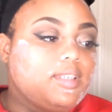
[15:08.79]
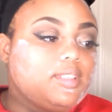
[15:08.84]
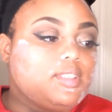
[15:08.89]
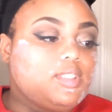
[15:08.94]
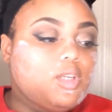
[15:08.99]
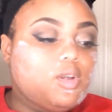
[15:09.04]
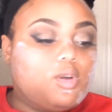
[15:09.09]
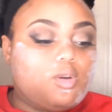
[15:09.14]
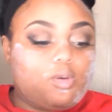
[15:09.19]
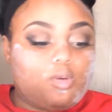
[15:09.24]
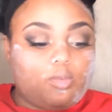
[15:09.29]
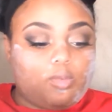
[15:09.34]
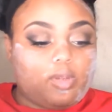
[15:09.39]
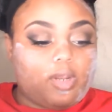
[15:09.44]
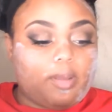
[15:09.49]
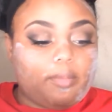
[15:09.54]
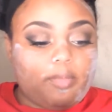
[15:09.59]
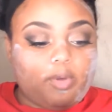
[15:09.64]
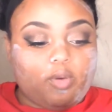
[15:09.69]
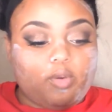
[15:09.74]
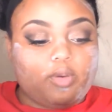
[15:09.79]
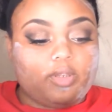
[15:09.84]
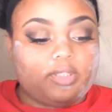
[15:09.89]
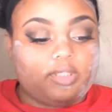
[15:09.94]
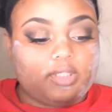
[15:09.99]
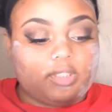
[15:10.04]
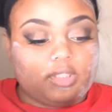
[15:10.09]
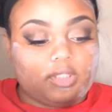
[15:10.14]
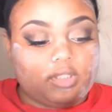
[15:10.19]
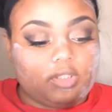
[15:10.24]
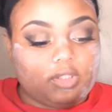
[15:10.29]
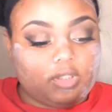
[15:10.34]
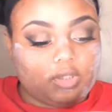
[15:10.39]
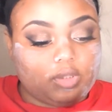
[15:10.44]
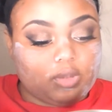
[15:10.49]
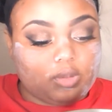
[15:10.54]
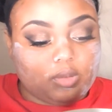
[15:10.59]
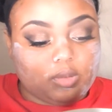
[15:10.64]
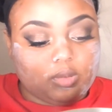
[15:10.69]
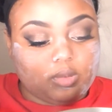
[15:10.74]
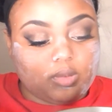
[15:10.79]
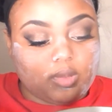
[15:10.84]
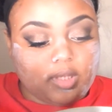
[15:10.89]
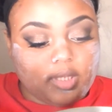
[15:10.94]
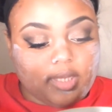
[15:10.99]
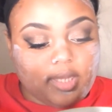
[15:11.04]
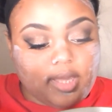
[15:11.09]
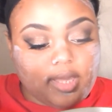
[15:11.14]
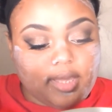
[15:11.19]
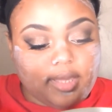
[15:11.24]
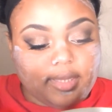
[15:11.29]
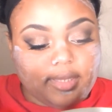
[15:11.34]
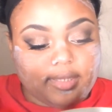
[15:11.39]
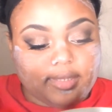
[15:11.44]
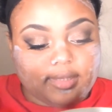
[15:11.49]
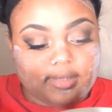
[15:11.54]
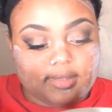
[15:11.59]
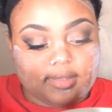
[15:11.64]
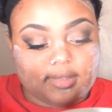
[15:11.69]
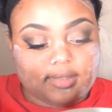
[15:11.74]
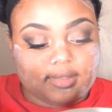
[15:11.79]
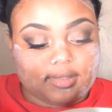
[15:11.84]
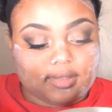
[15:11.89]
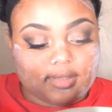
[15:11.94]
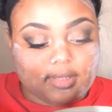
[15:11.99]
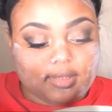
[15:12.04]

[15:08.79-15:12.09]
So what I'm going to do is,